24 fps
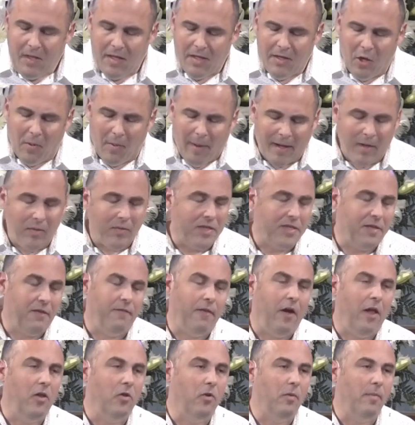Nobody wants to
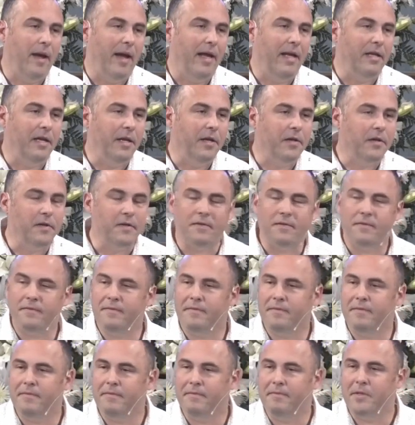follow a bad leader,
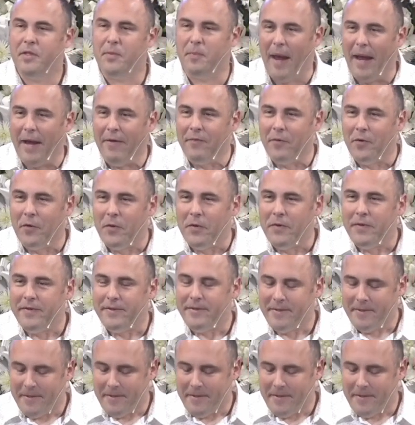it's painful.